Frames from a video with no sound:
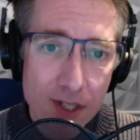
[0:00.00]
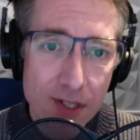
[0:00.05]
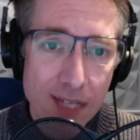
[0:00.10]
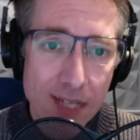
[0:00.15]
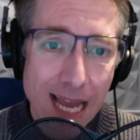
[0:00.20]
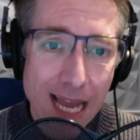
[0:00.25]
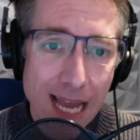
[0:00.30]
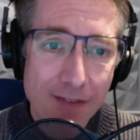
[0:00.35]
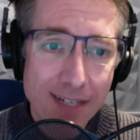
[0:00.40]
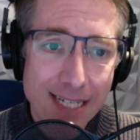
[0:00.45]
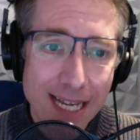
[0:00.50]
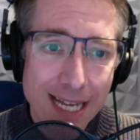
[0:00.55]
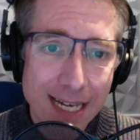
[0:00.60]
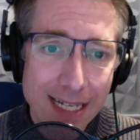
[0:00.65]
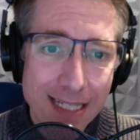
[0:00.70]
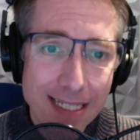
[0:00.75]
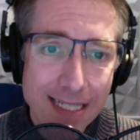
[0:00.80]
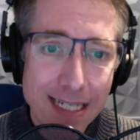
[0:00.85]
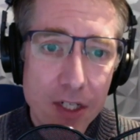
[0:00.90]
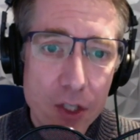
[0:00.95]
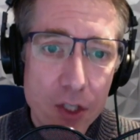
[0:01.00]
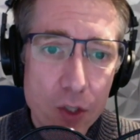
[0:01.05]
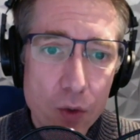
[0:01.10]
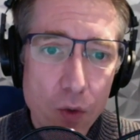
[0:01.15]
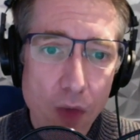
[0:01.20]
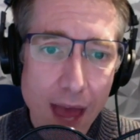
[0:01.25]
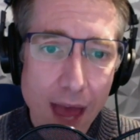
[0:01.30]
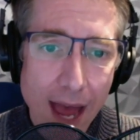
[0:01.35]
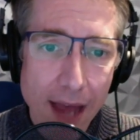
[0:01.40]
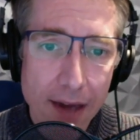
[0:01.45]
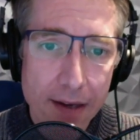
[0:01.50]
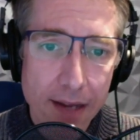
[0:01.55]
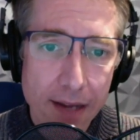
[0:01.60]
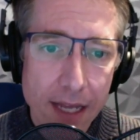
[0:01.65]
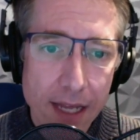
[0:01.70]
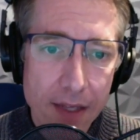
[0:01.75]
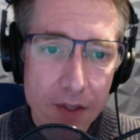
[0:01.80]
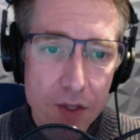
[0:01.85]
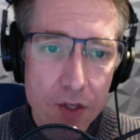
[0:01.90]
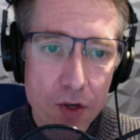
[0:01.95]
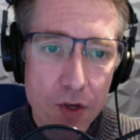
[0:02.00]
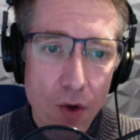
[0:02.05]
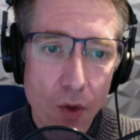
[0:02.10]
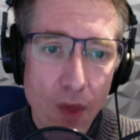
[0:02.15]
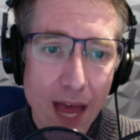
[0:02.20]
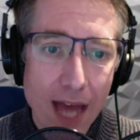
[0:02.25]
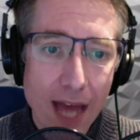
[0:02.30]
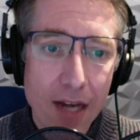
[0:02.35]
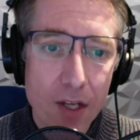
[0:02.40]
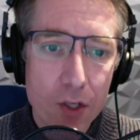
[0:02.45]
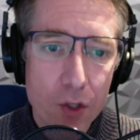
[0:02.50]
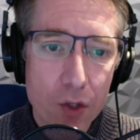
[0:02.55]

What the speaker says: they have a tendency to do that. And so that is